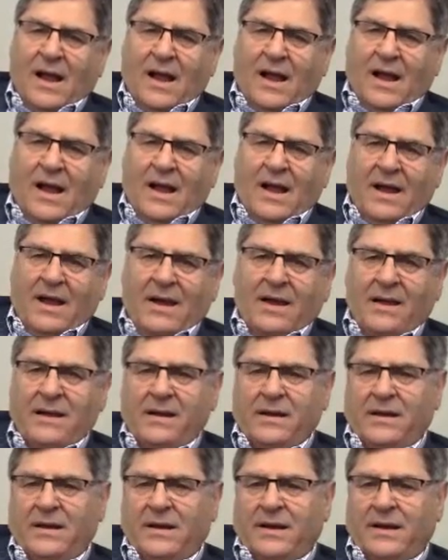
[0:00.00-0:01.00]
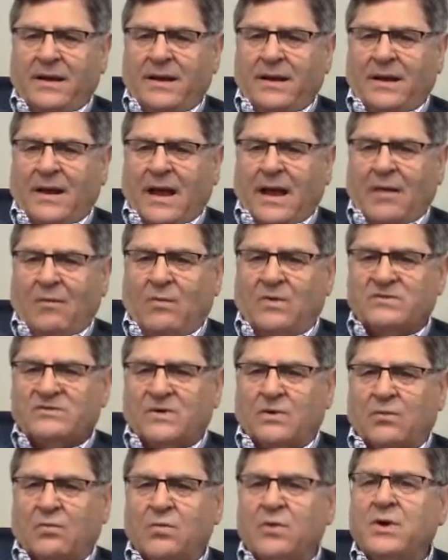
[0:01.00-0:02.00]
I, I
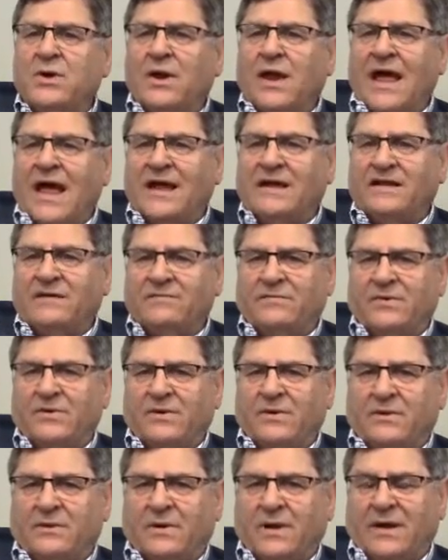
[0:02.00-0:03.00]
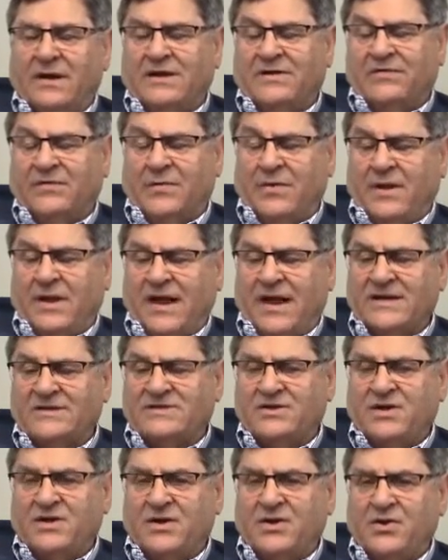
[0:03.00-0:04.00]
wasn't real active until, I guess, for the
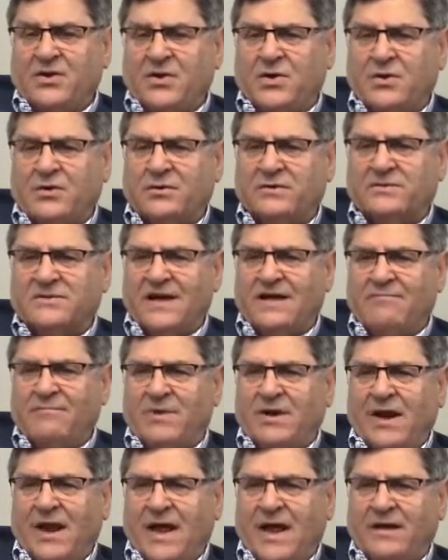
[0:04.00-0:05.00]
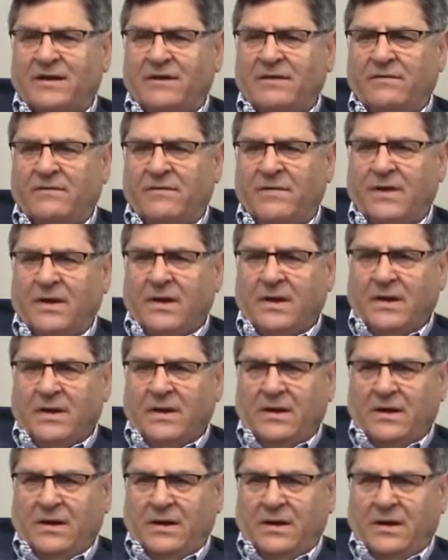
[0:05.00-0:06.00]
last 10 years I've been active
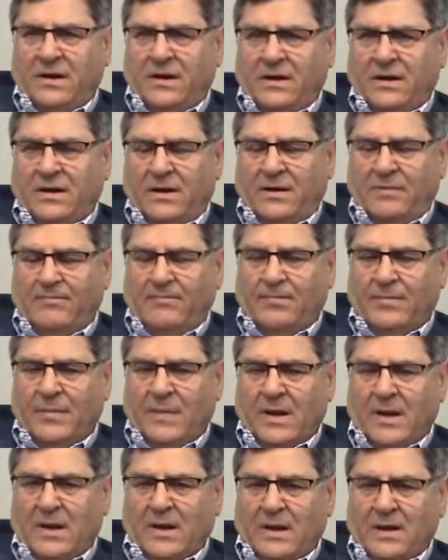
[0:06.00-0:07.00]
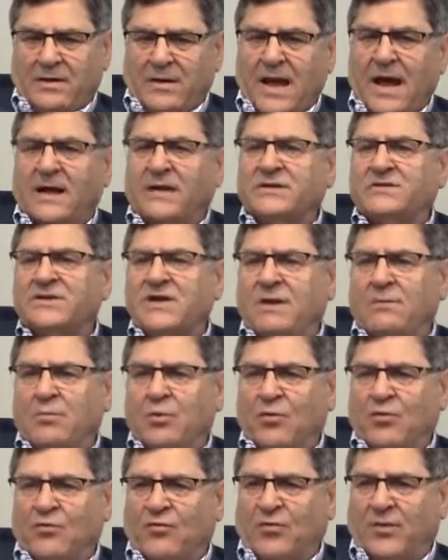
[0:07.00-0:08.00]
in um, Dallas
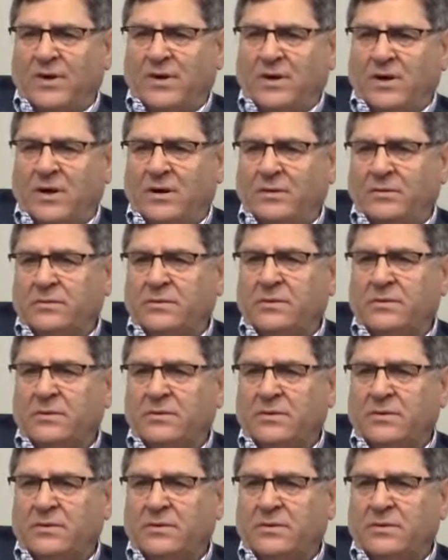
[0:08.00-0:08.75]
Hebrew Free Loan.